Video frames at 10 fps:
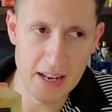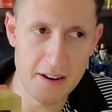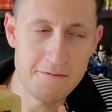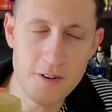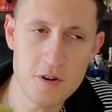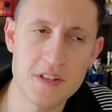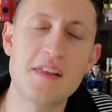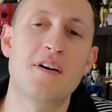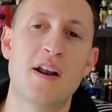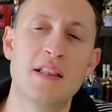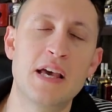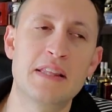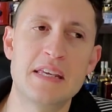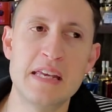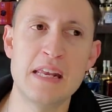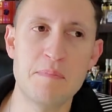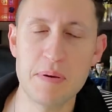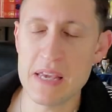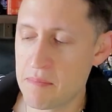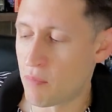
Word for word: And at first, I thought I liked the EDP